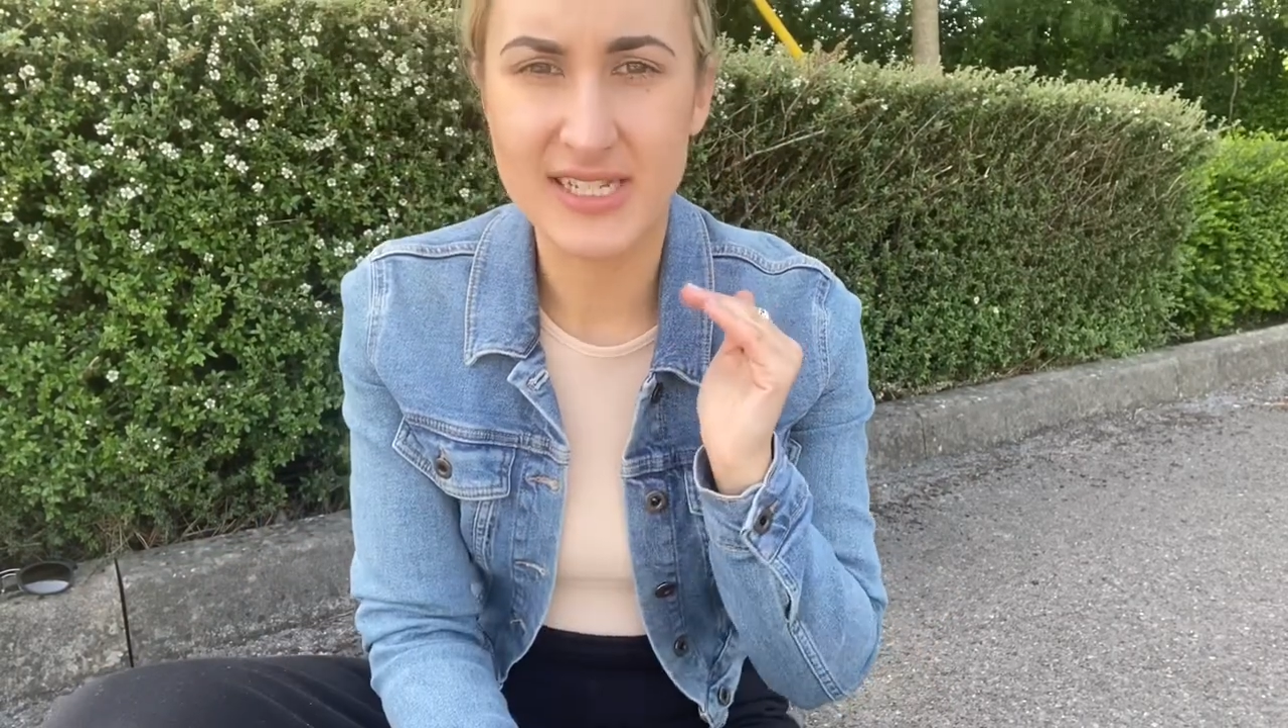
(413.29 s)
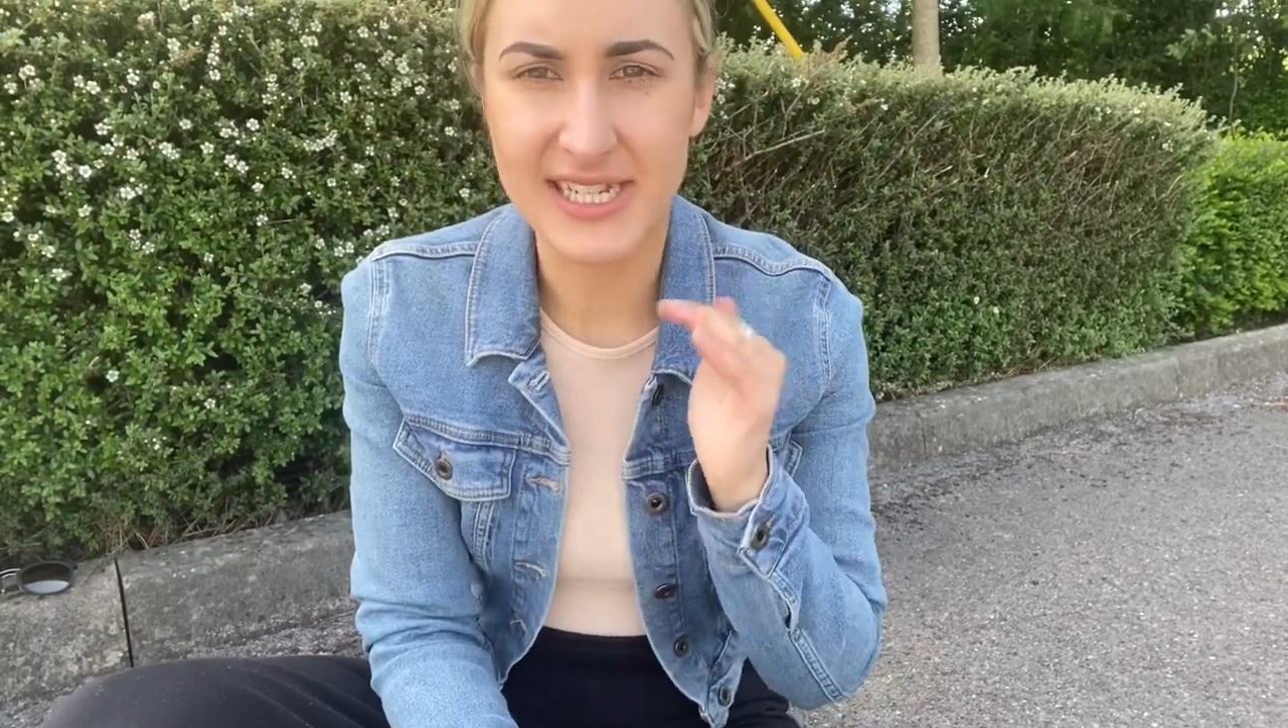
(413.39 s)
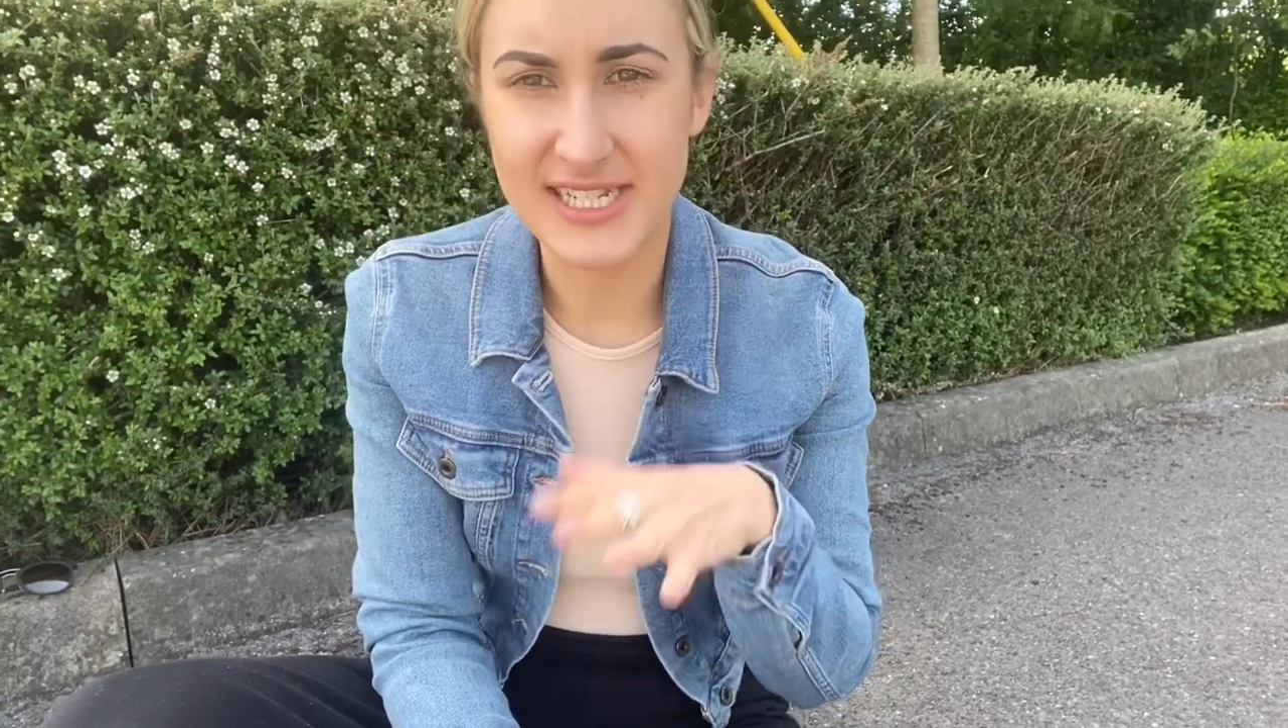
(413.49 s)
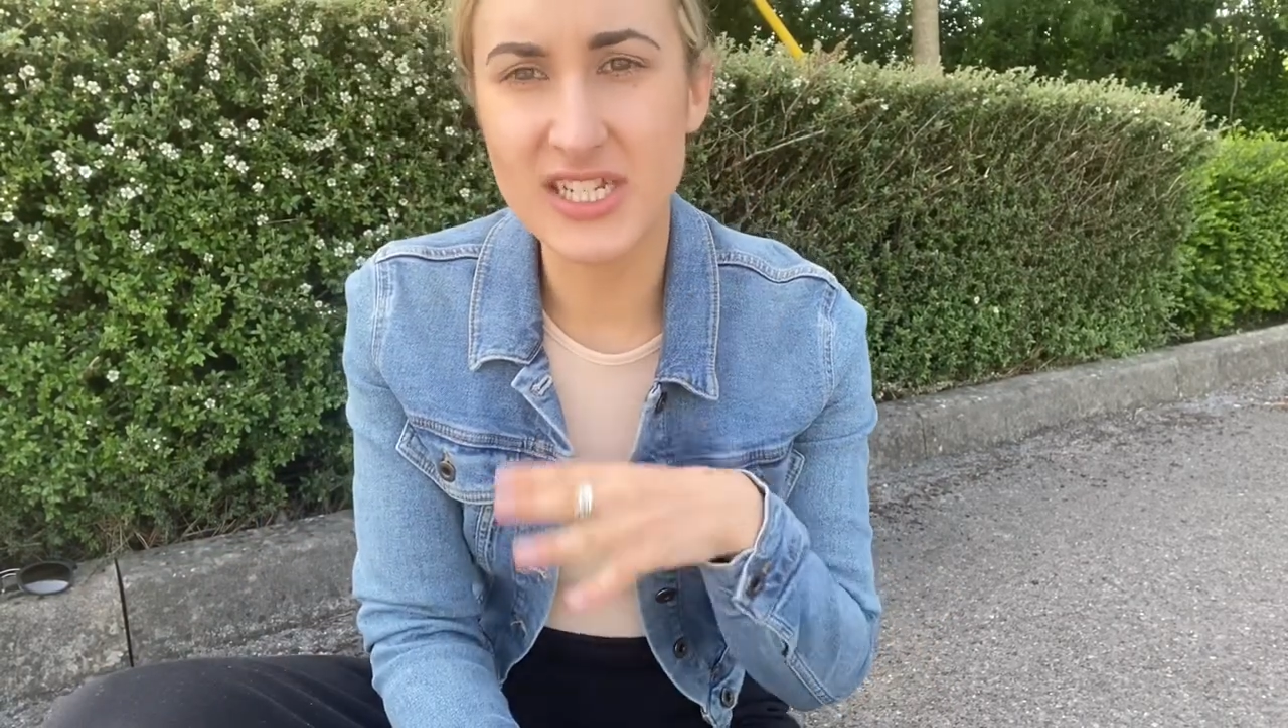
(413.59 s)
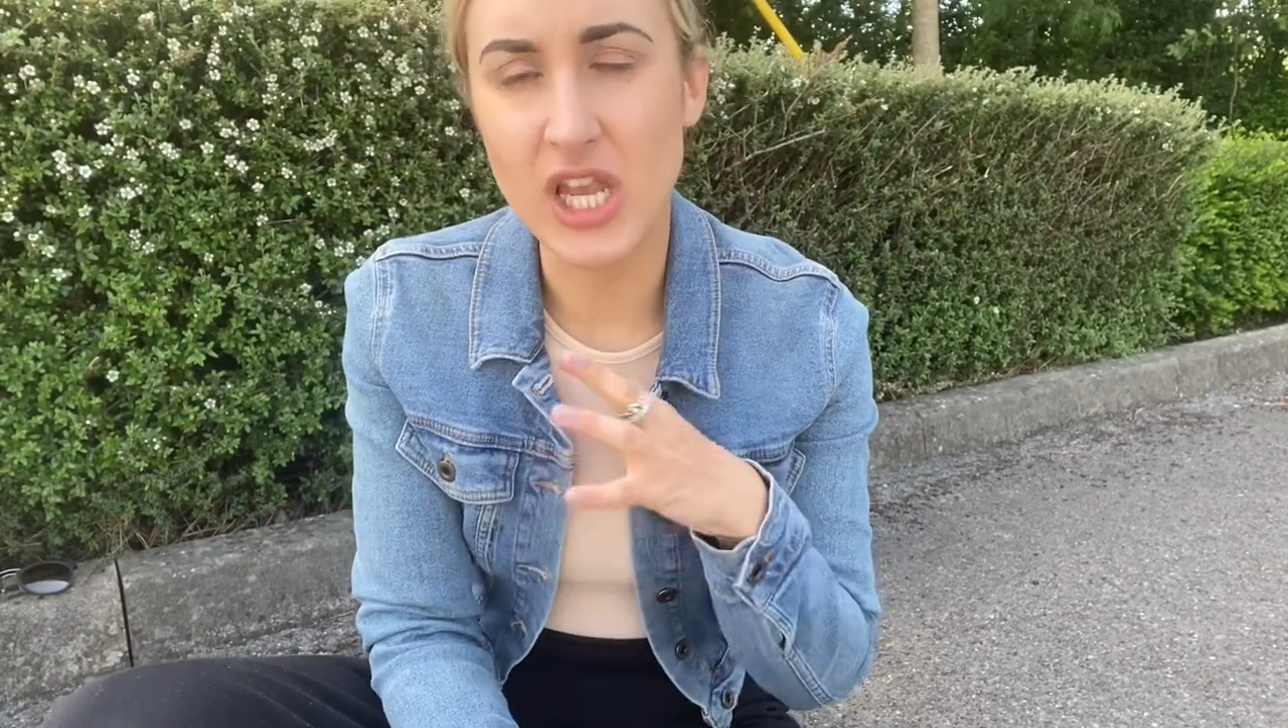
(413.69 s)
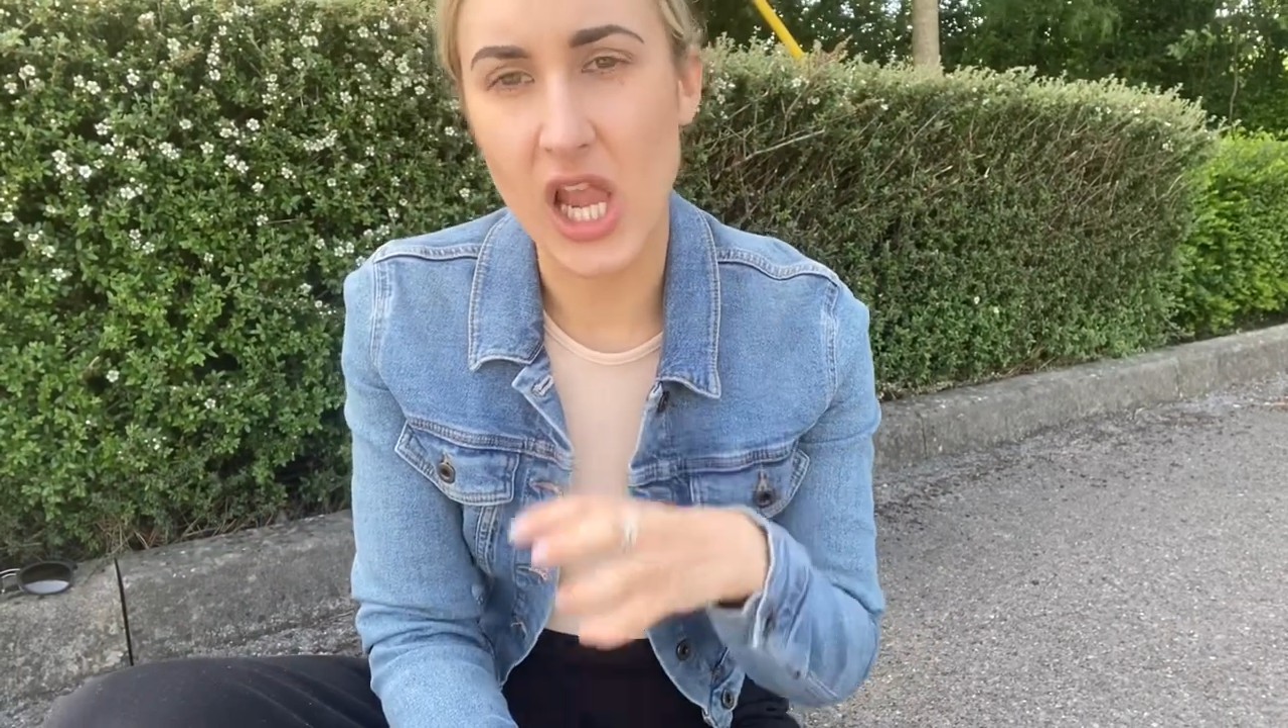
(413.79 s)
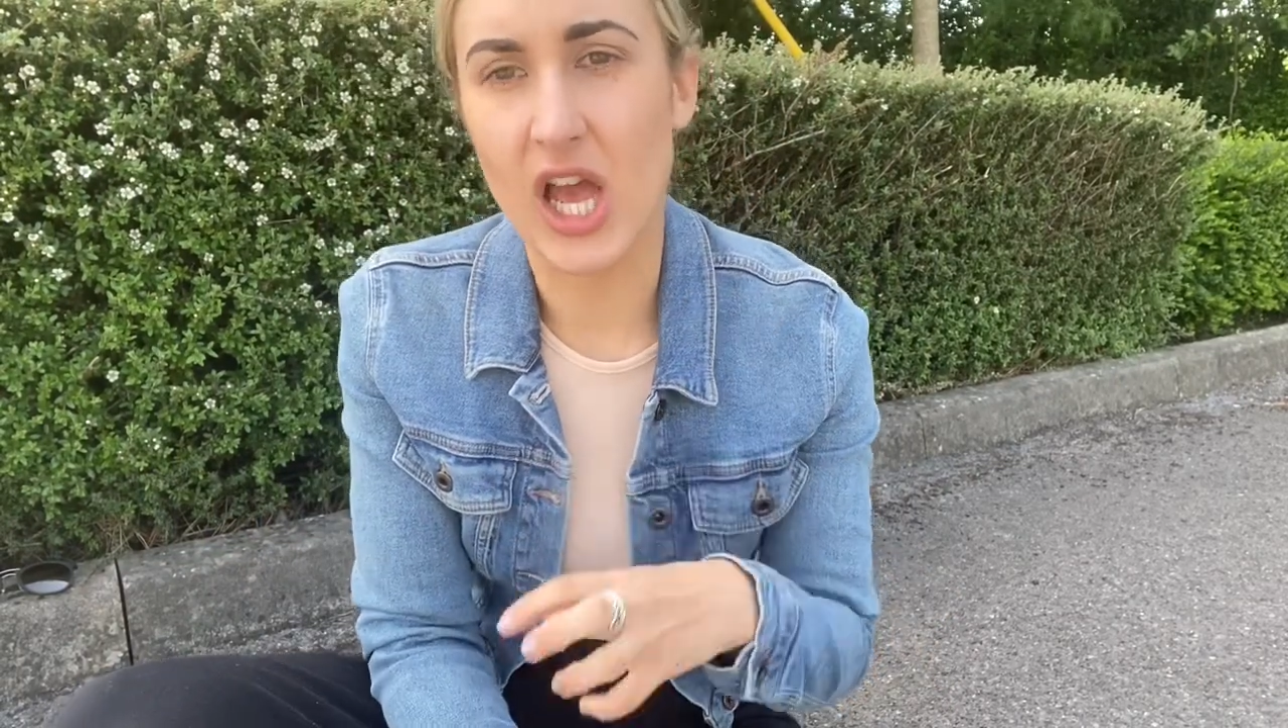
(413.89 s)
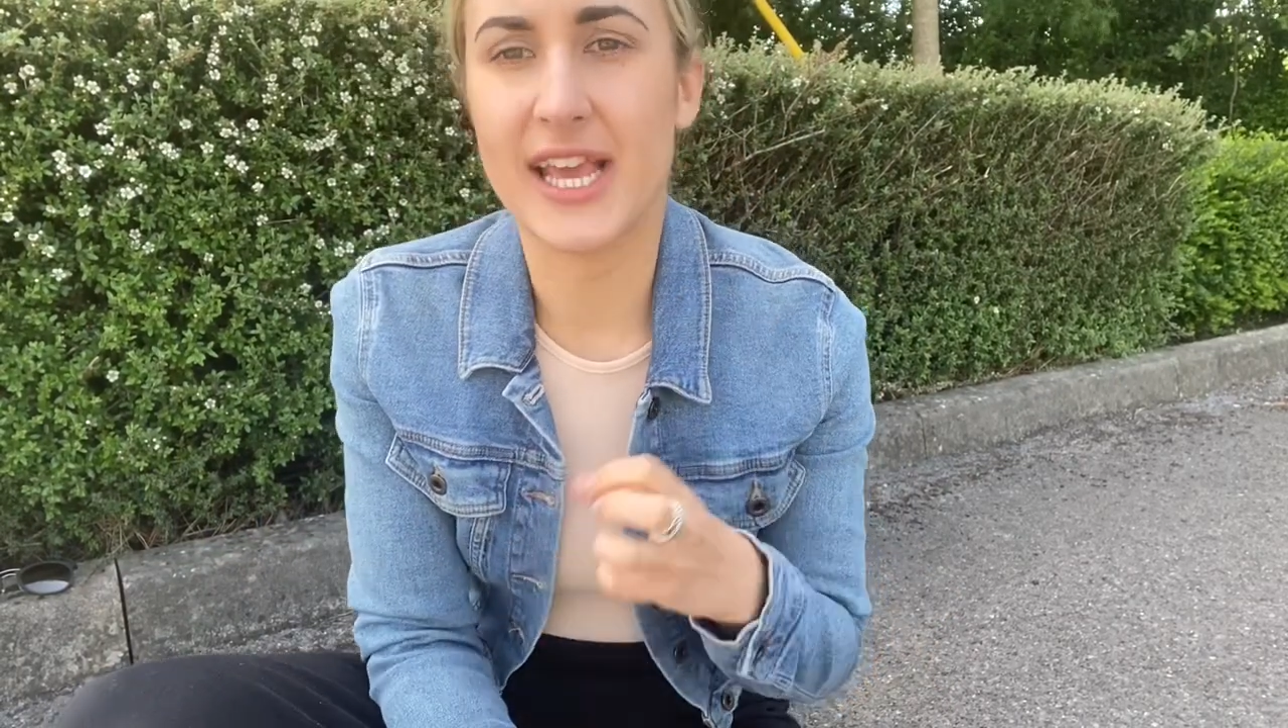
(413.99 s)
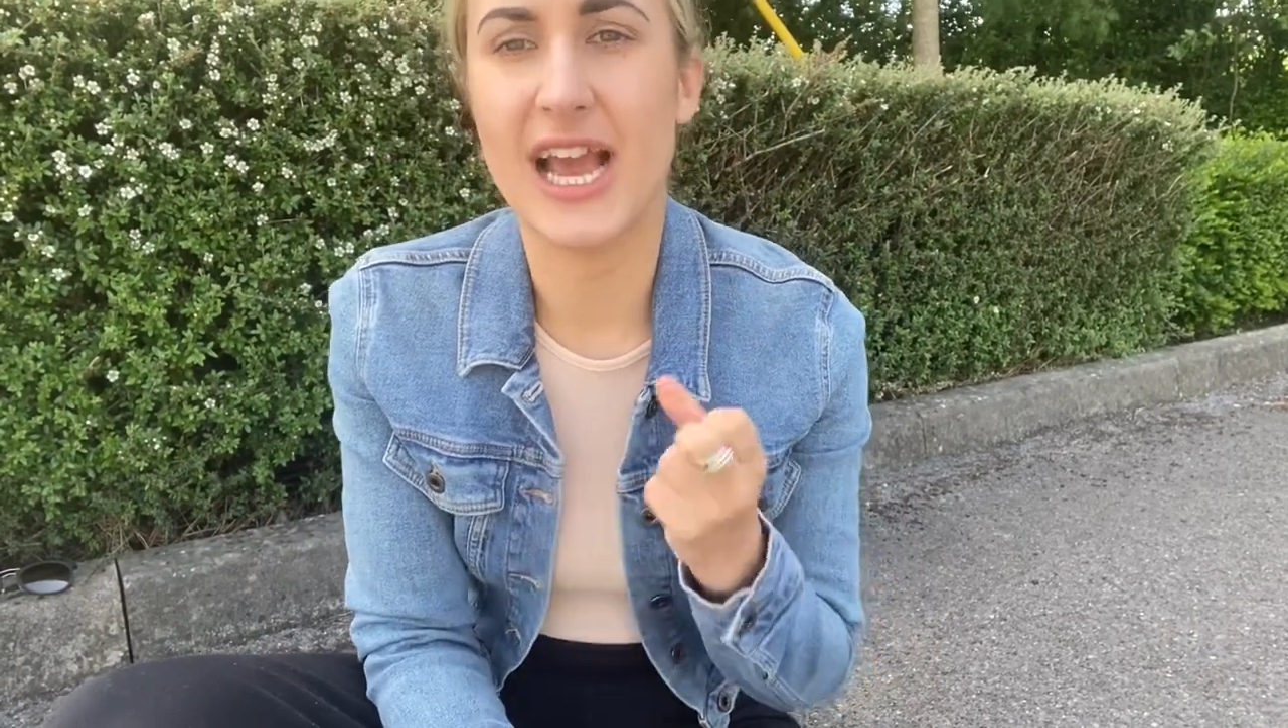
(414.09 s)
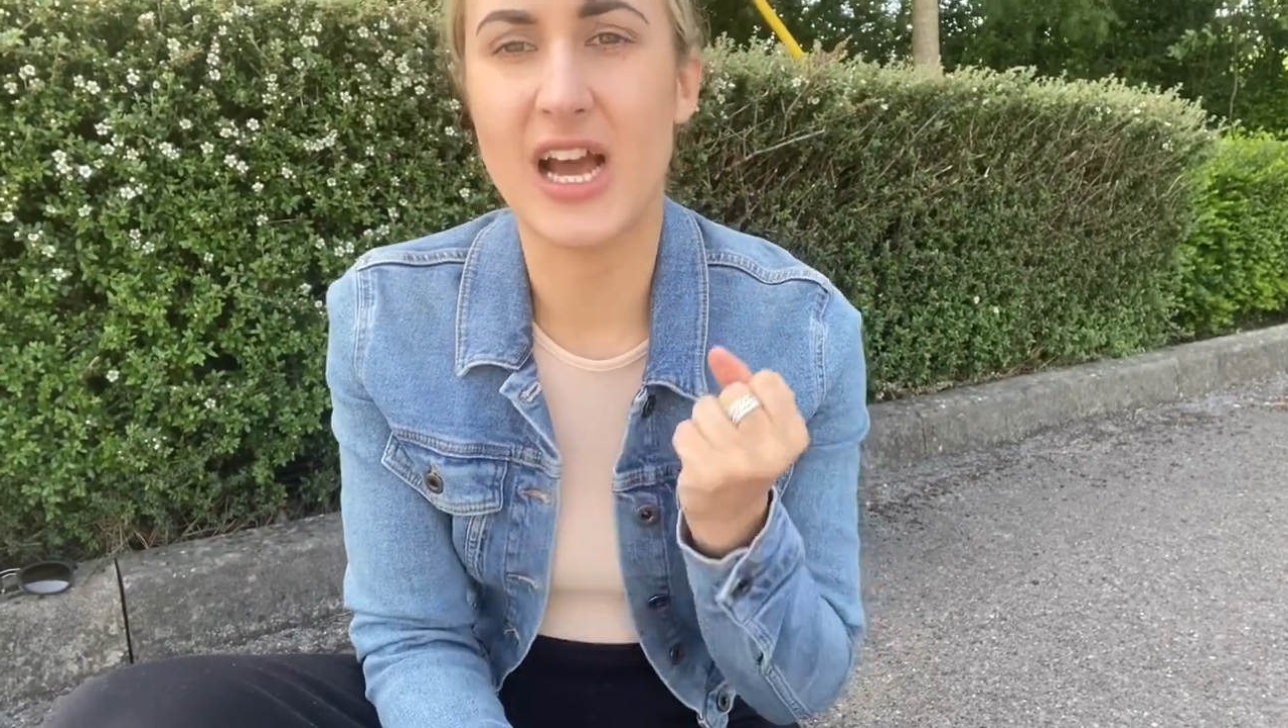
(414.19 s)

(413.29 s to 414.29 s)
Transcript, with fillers: didn't like